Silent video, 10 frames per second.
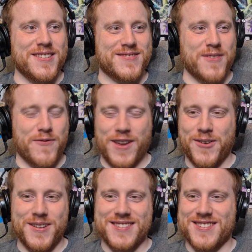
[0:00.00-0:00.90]
this
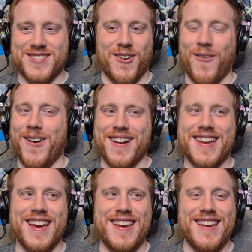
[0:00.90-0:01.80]
reveal and it's just not
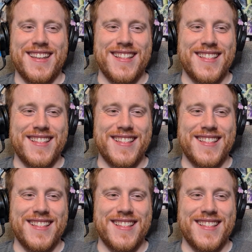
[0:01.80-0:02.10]
working.